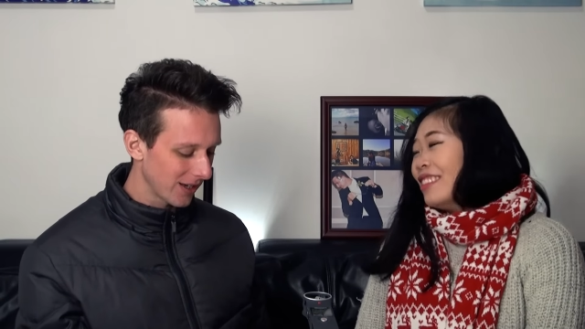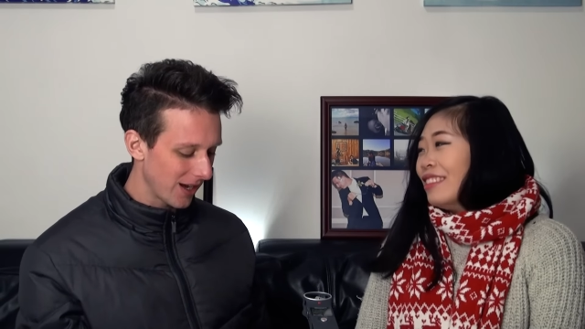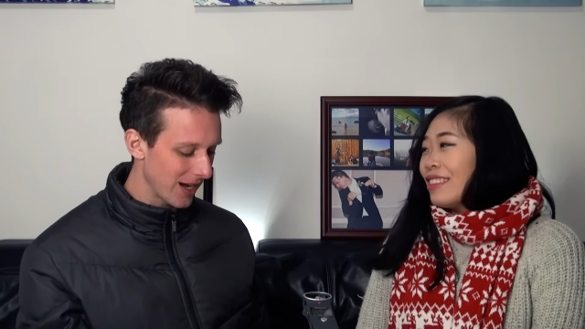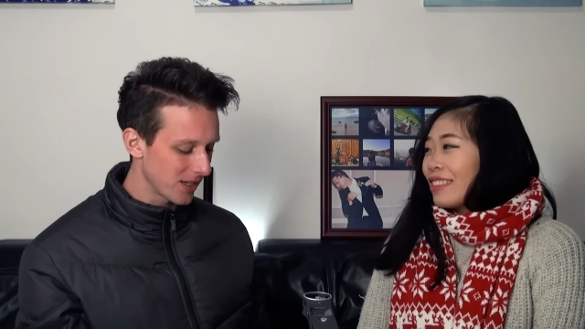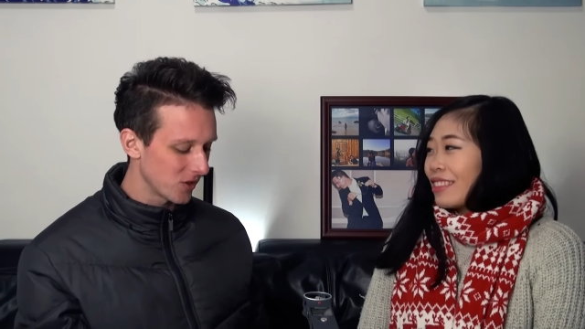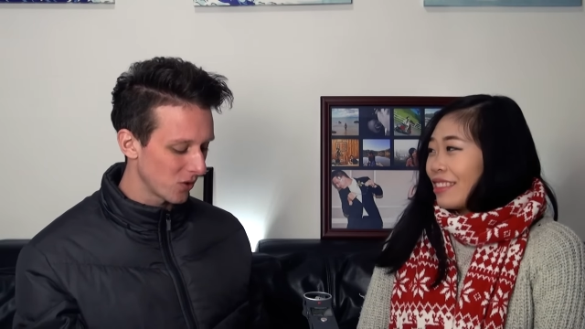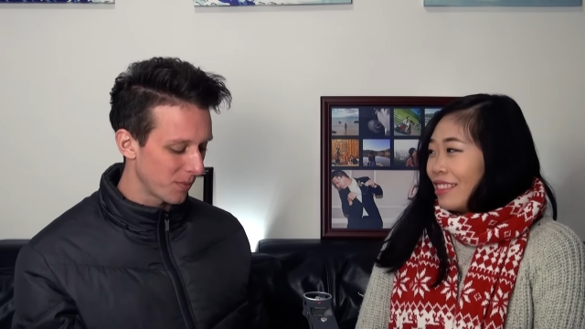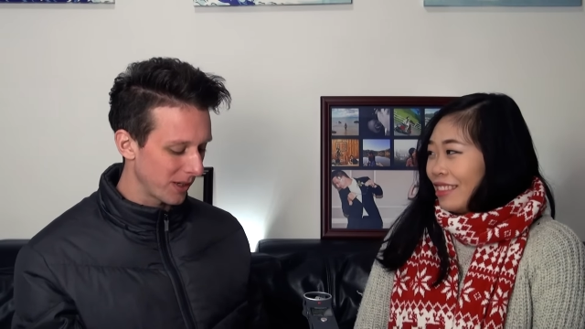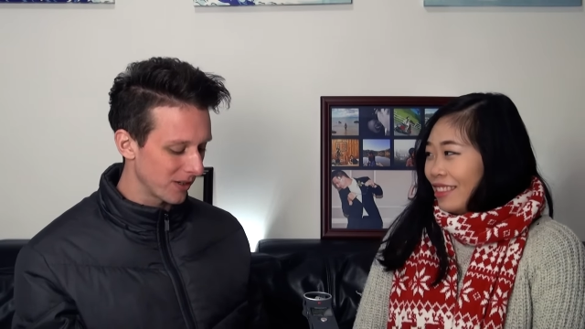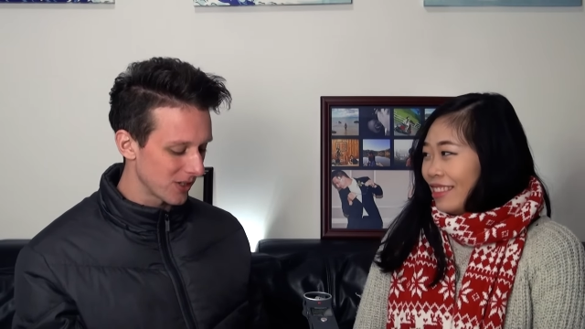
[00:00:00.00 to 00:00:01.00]
Speaker 1: I could do a
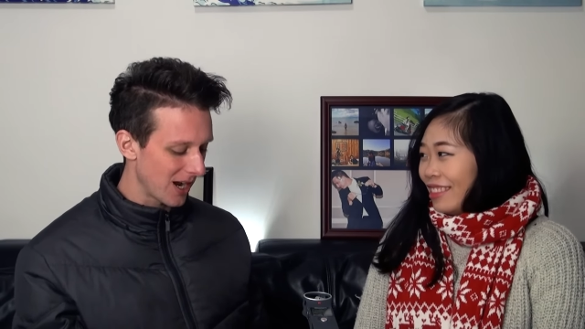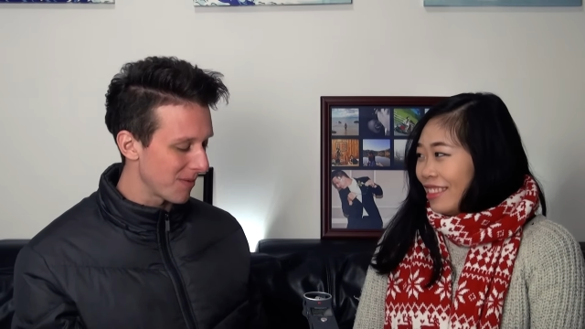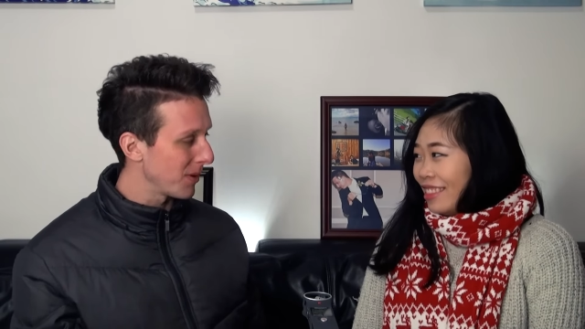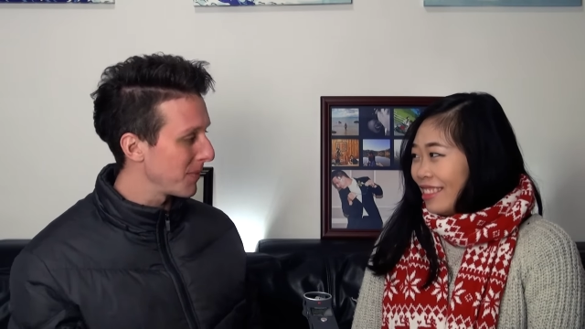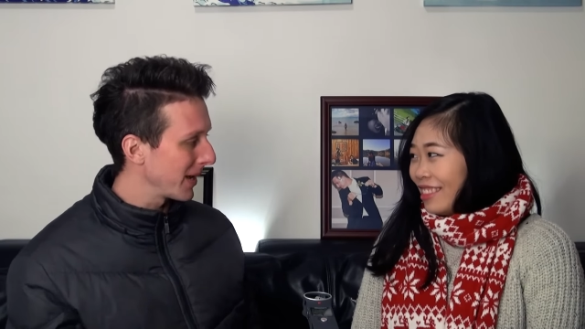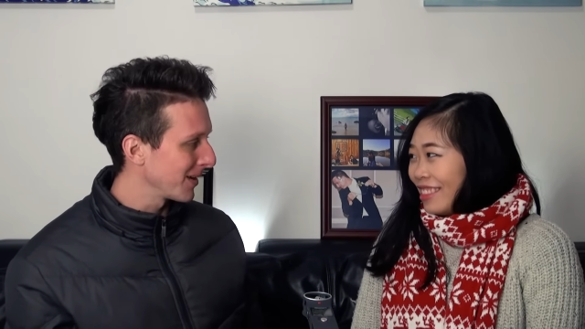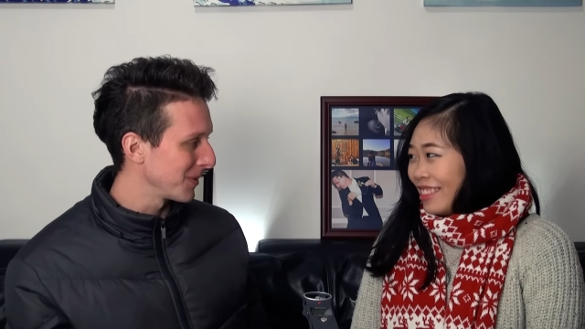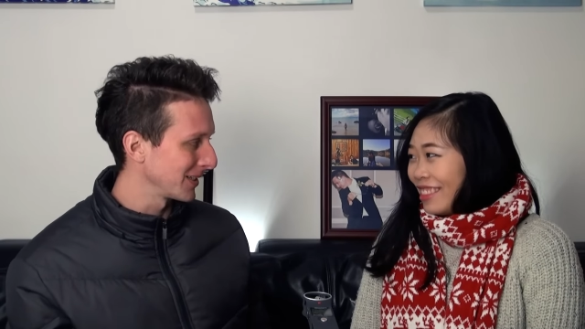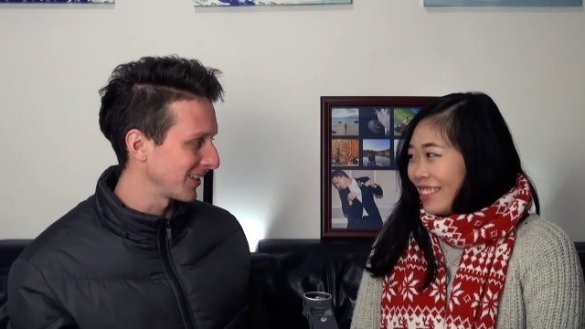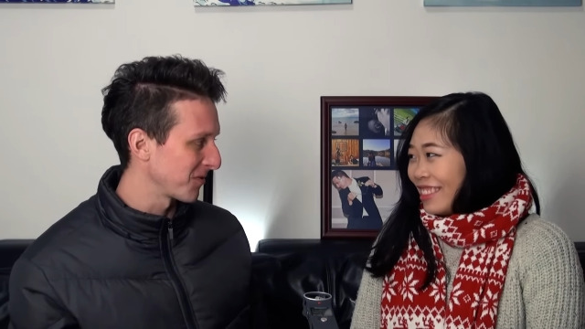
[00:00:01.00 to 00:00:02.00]
better job by making
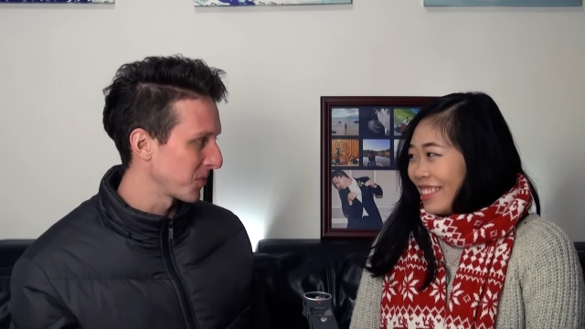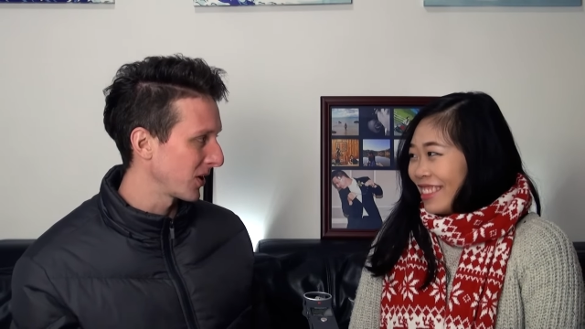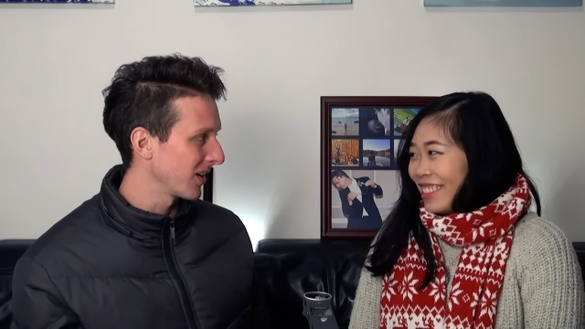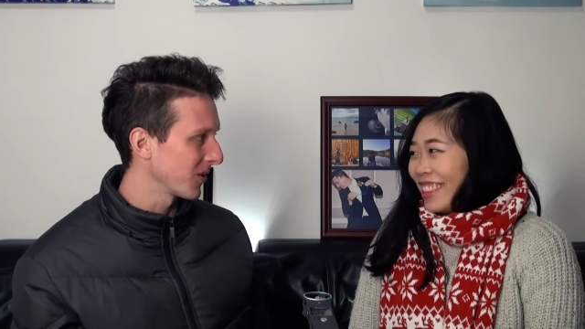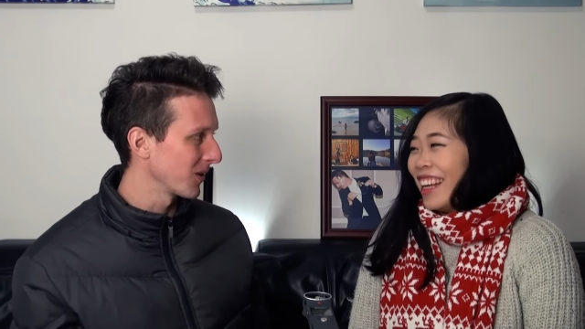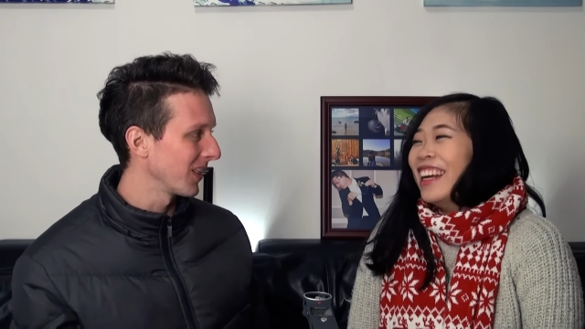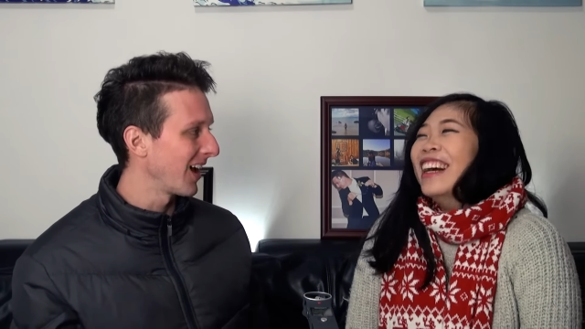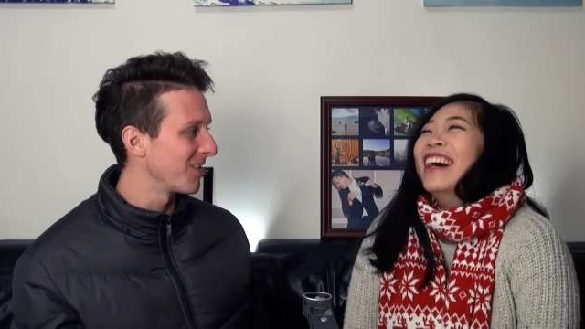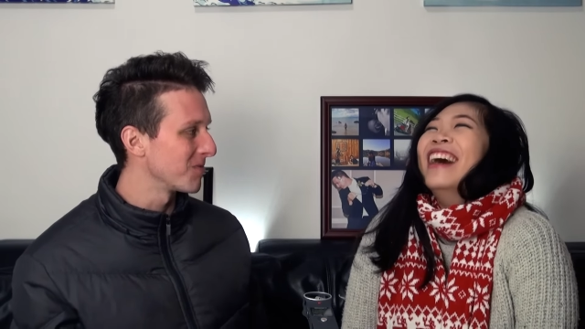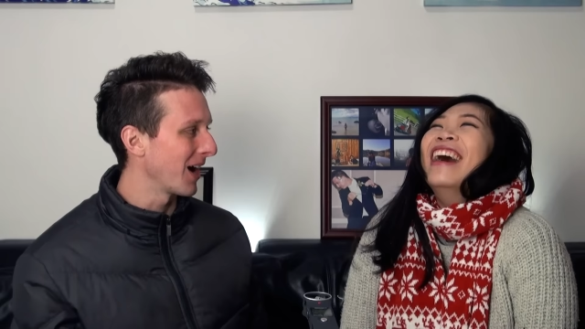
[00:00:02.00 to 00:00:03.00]
myself prettier in real life.